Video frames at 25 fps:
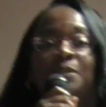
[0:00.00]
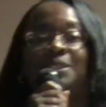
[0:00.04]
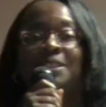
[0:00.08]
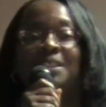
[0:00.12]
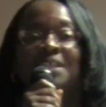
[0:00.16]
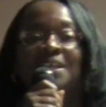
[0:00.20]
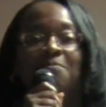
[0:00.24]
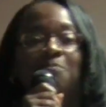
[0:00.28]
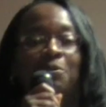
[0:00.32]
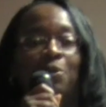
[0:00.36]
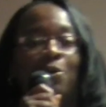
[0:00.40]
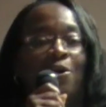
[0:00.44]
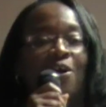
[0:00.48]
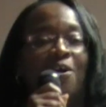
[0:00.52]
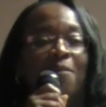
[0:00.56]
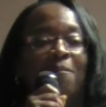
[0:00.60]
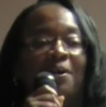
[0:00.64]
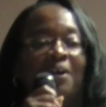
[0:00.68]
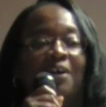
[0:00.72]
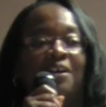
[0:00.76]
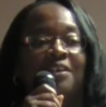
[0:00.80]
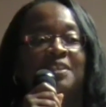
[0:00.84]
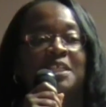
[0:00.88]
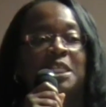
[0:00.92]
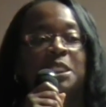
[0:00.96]
see more
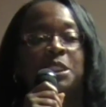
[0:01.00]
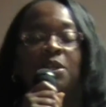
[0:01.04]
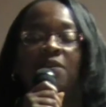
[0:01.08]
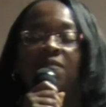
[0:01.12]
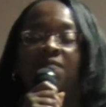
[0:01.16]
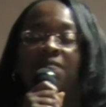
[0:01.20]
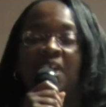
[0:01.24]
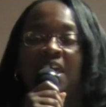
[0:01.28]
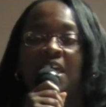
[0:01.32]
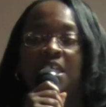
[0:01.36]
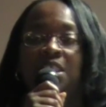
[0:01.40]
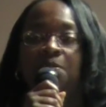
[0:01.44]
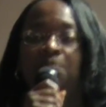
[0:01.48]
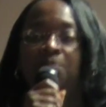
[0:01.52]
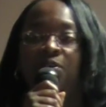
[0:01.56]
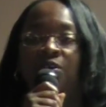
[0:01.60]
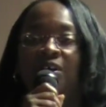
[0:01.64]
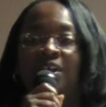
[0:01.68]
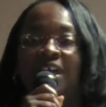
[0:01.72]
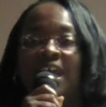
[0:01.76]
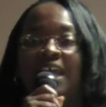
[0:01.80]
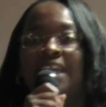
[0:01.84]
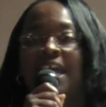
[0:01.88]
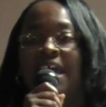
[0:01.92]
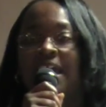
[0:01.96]
about this on
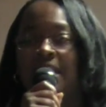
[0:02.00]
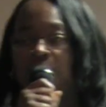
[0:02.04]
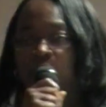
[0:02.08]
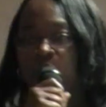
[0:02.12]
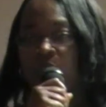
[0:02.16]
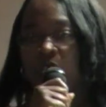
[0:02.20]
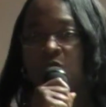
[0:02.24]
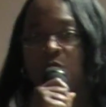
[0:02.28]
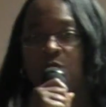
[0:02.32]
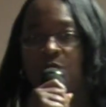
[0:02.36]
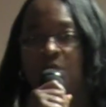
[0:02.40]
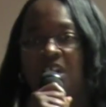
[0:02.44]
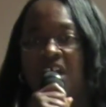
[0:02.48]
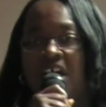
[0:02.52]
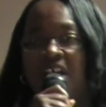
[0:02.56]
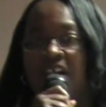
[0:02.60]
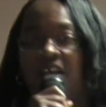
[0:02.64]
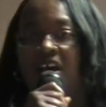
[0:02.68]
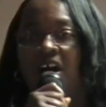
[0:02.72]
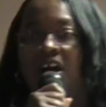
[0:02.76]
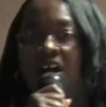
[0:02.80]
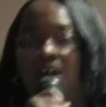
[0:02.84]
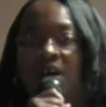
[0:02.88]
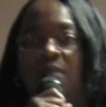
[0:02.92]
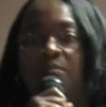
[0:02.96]
Facebook and
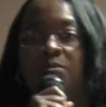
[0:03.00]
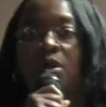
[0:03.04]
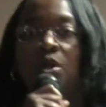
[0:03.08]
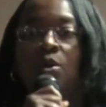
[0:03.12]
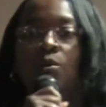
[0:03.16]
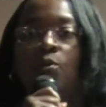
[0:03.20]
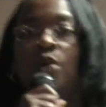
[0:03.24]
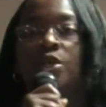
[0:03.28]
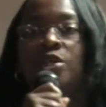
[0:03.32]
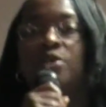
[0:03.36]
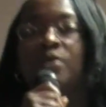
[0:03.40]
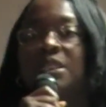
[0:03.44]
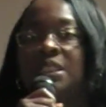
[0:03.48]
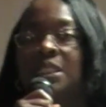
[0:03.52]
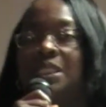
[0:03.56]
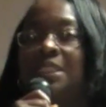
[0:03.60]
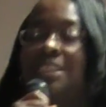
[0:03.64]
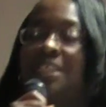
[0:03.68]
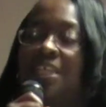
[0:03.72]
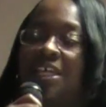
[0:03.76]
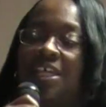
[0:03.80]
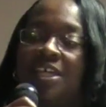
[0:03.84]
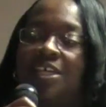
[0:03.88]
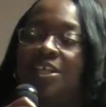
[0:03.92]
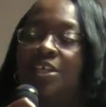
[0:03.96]
Ancestry.com, where you can
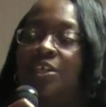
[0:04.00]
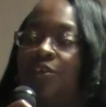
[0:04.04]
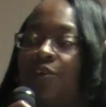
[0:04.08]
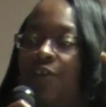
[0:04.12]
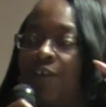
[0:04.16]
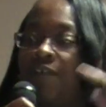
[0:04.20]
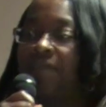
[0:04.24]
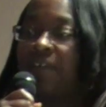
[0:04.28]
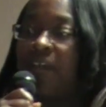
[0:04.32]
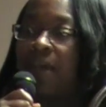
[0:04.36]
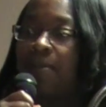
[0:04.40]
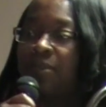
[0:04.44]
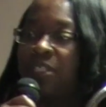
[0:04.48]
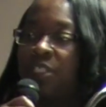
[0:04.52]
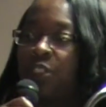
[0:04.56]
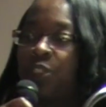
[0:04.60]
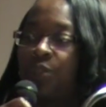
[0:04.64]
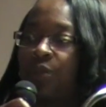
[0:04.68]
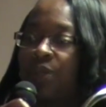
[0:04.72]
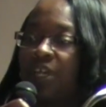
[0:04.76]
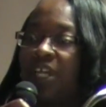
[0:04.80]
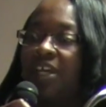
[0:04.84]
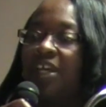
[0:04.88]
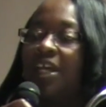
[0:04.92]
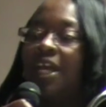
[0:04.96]
see your family
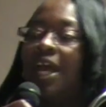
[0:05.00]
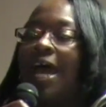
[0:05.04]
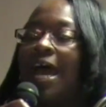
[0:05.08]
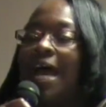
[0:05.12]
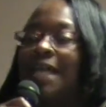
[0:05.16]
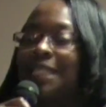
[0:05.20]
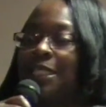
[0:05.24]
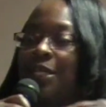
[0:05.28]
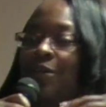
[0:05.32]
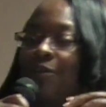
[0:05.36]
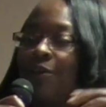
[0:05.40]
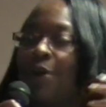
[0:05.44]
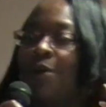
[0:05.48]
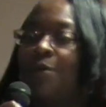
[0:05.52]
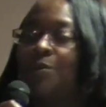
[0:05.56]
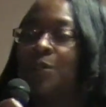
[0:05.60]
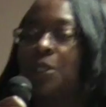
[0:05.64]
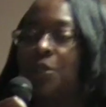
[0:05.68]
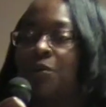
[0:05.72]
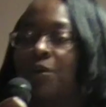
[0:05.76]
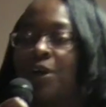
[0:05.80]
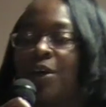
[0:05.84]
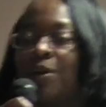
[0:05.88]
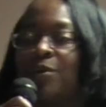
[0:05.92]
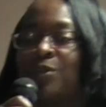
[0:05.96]
tree as it grows
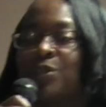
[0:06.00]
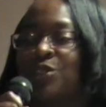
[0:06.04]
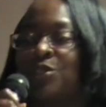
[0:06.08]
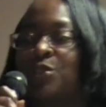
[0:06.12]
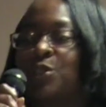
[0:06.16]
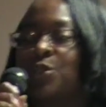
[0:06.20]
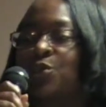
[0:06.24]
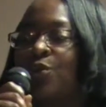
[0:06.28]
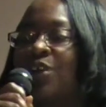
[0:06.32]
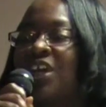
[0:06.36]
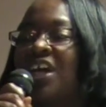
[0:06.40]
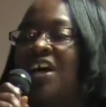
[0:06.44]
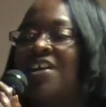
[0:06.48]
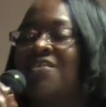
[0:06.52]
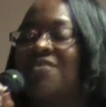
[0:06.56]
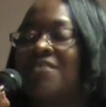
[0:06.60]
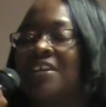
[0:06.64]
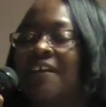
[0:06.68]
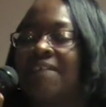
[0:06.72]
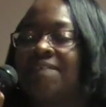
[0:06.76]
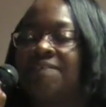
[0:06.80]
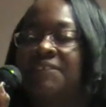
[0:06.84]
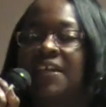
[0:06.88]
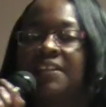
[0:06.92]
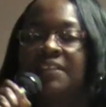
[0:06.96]
and grows. So it's
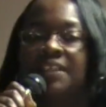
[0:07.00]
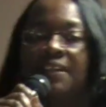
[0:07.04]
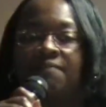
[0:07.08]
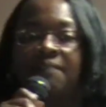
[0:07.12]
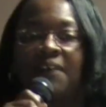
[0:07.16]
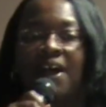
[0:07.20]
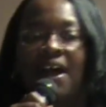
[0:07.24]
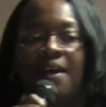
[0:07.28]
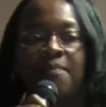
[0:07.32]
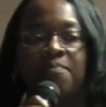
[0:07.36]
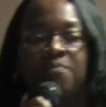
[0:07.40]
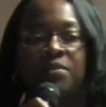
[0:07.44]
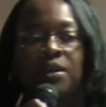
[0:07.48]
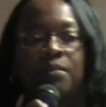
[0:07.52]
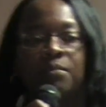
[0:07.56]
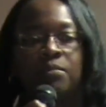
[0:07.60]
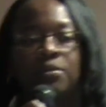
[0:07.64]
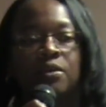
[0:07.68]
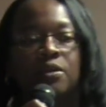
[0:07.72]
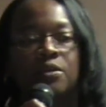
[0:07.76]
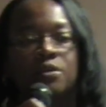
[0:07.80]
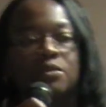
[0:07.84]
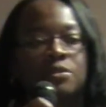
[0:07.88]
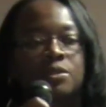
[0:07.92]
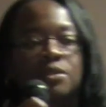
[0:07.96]
355
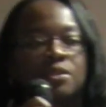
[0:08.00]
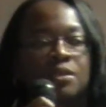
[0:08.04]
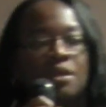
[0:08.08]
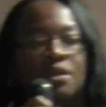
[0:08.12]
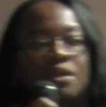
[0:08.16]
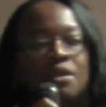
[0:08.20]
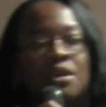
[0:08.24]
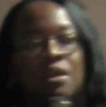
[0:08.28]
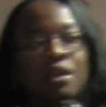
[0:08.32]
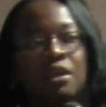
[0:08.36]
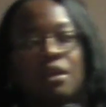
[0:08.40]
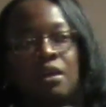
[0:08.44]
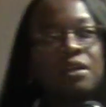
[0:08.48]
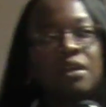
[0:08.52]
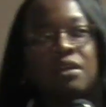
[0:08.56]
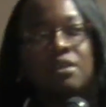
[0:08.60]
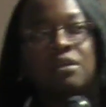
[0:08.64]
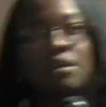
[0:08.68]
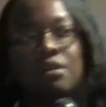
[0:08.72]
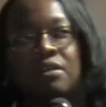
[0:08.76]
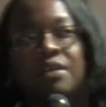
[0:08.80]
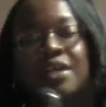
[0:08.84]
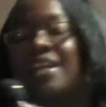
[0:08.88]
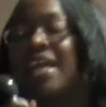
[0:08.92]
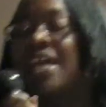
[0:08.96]
members
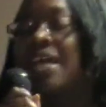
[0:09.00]
in